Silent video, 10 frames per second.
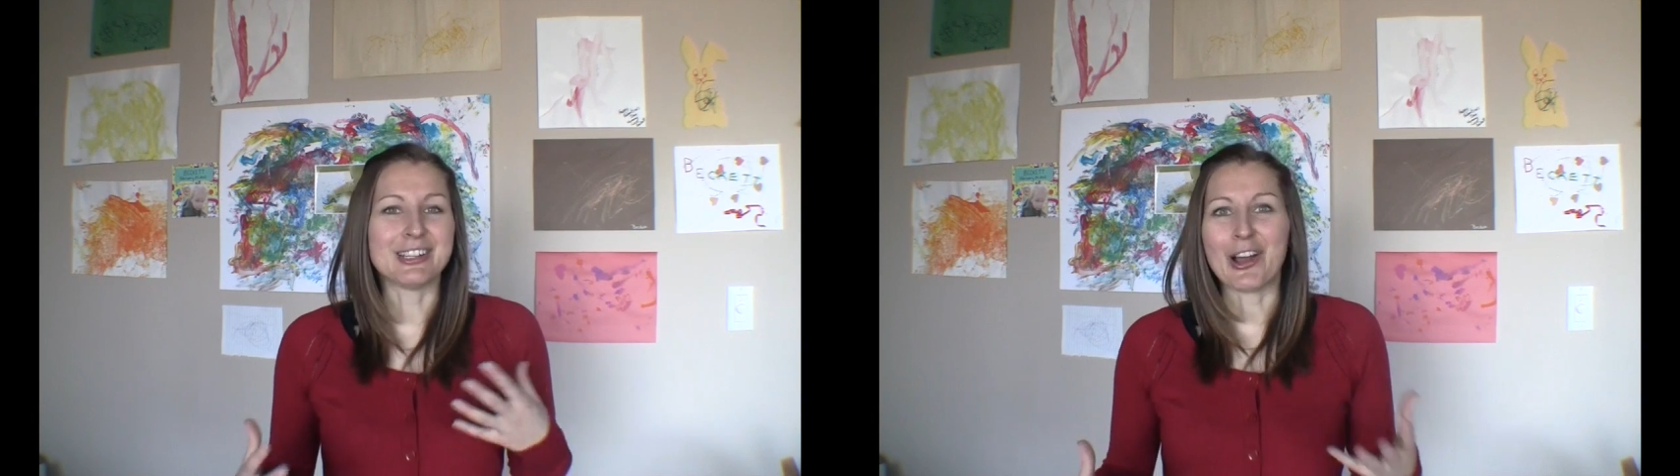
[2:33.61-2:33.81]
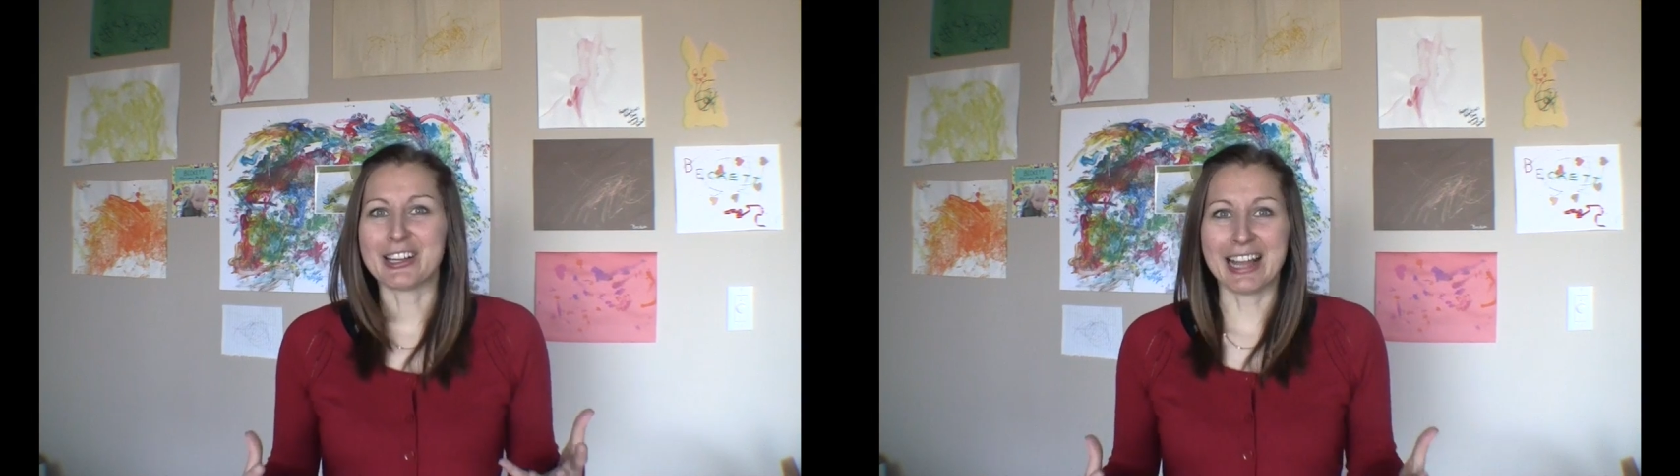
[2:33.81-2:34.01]

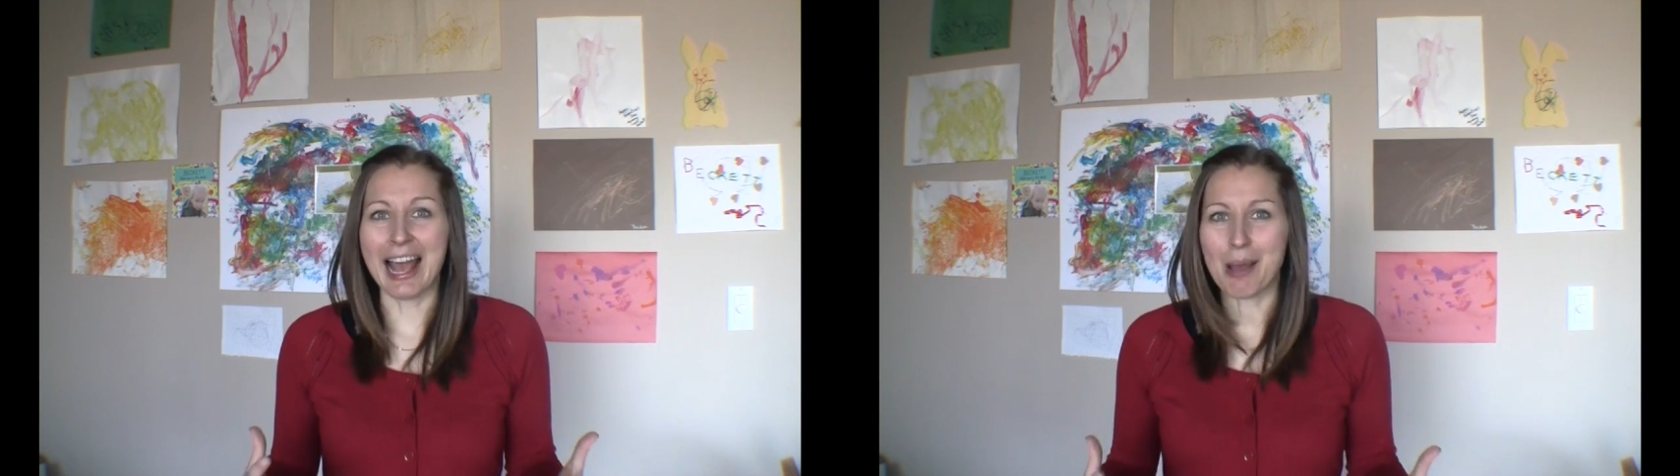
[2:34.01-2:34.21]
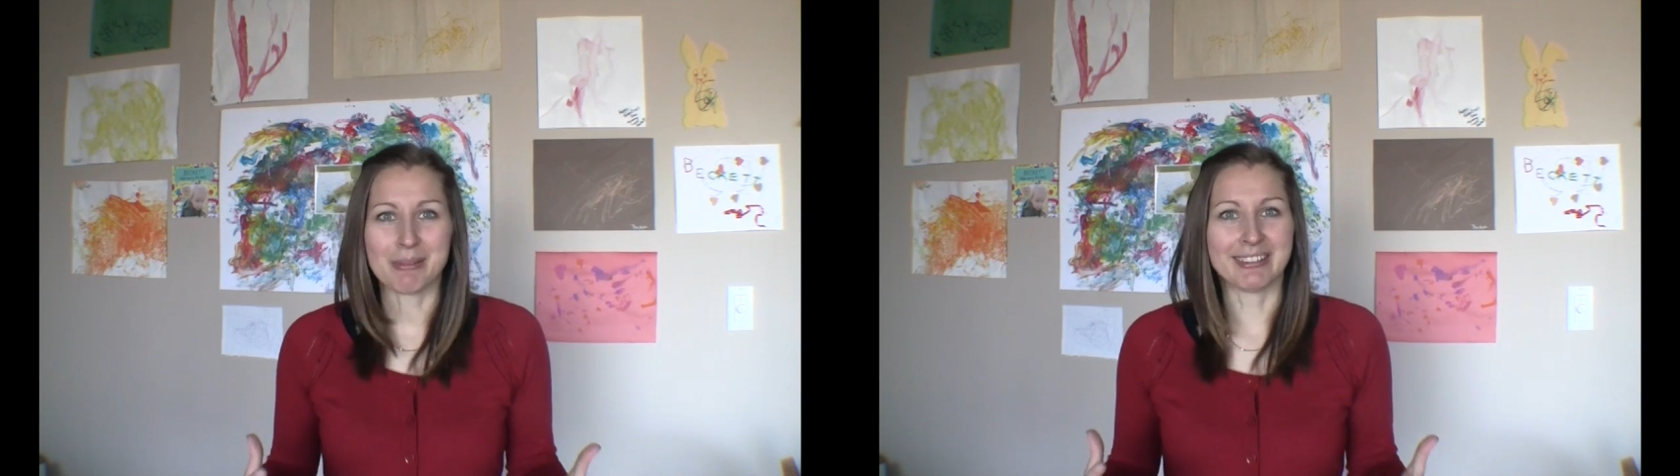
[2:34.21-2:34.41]
not going to
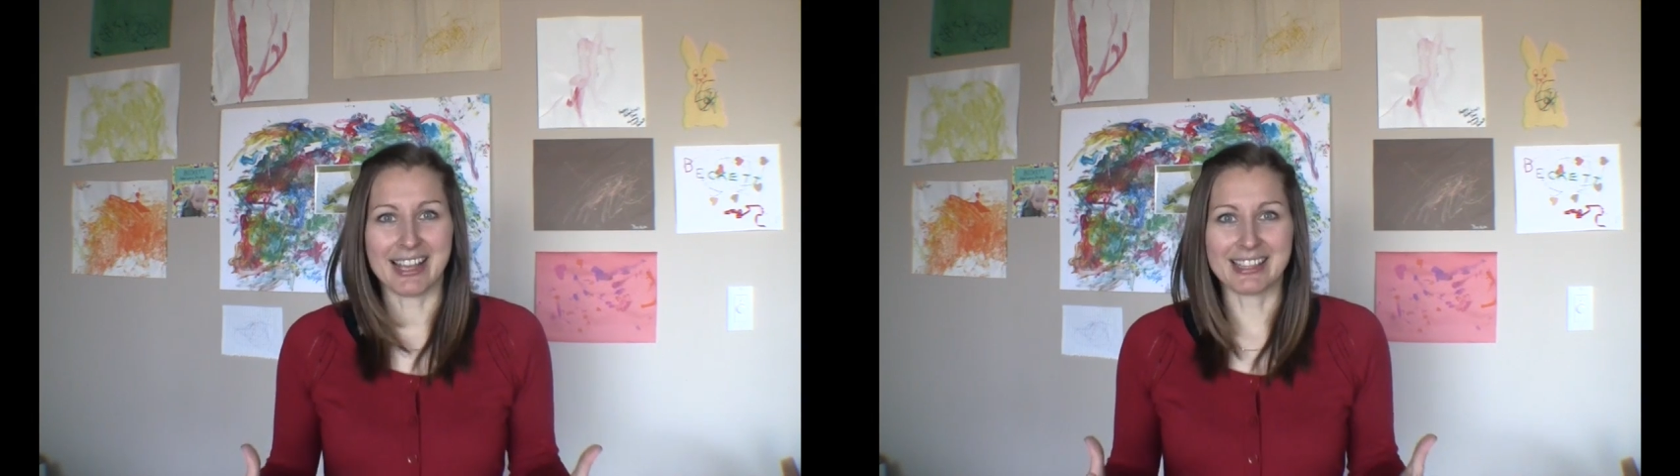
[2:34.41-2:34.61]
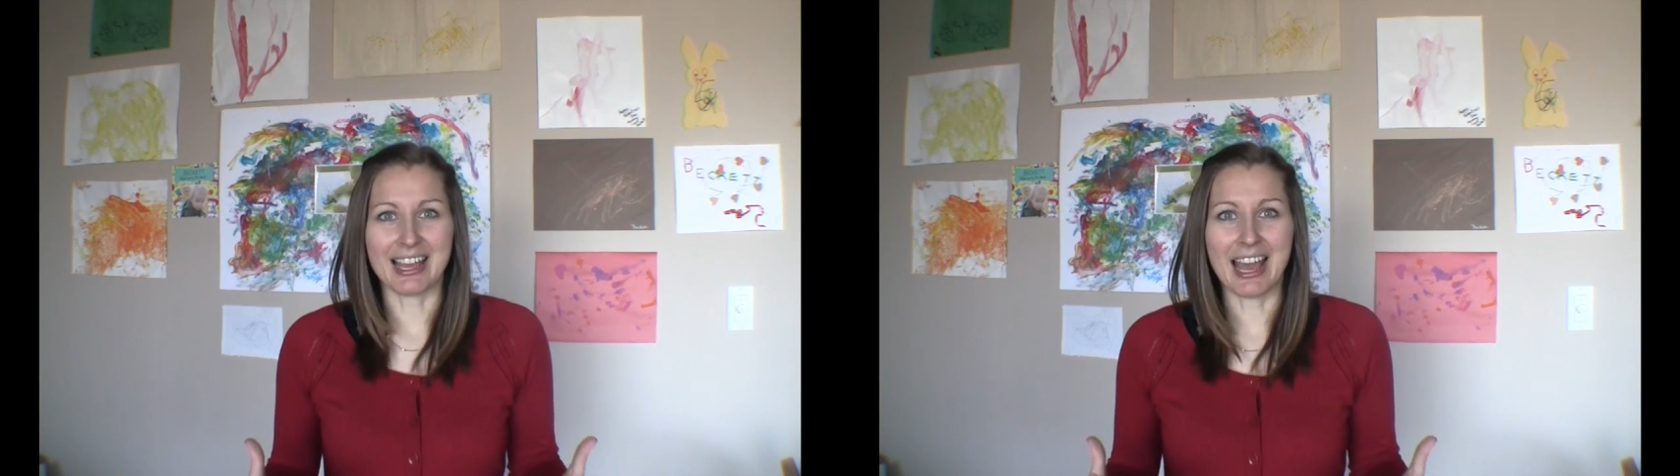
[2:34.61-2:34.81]
happen
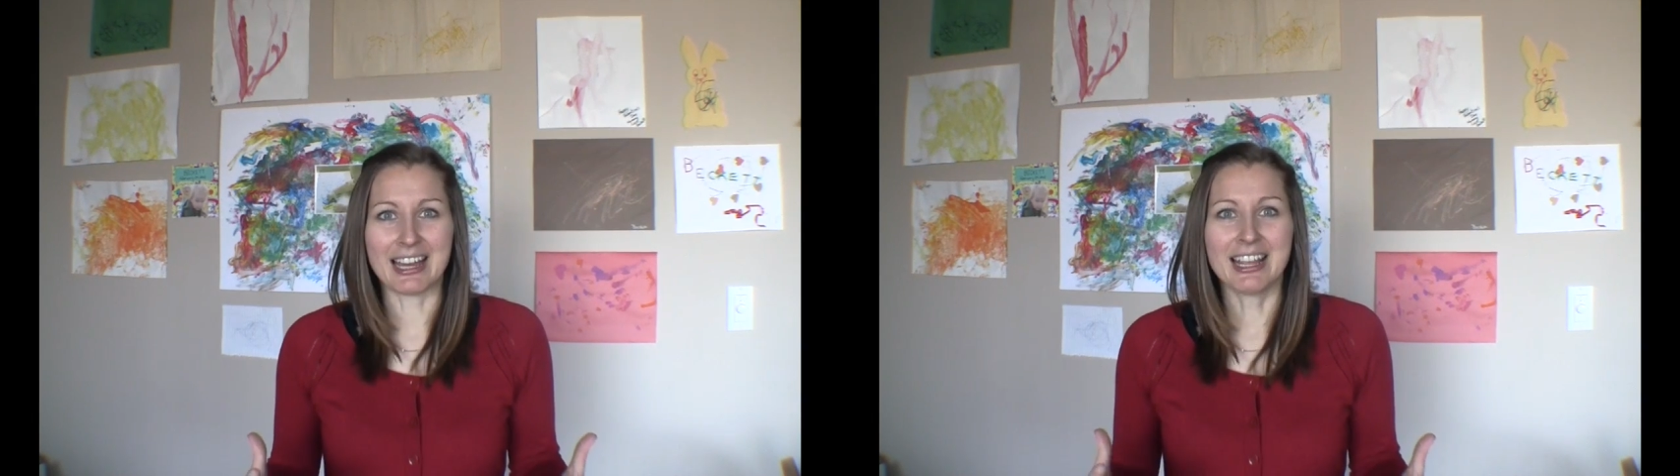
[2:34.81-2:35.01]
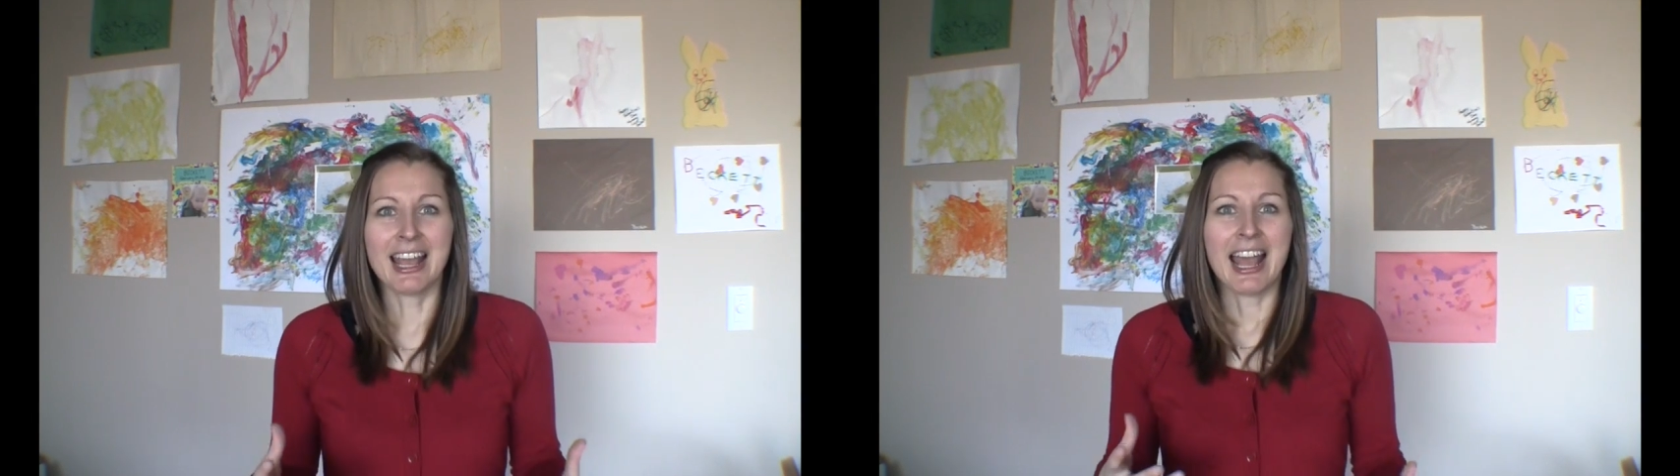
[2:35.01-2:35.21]
like
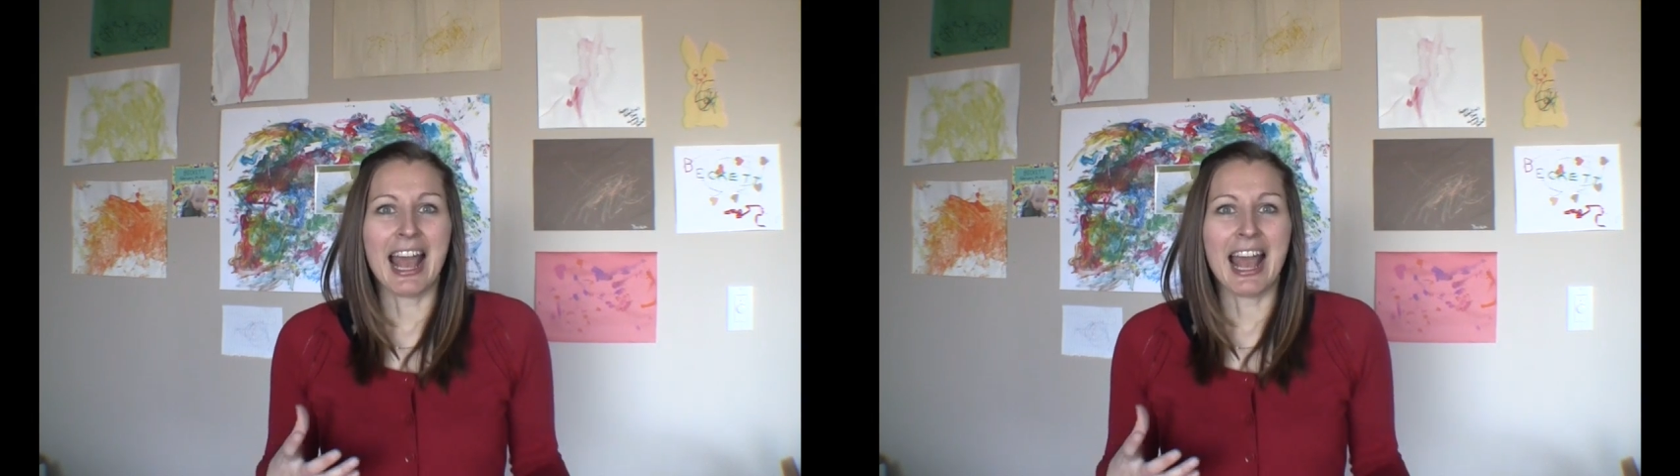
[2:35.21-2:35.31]
that.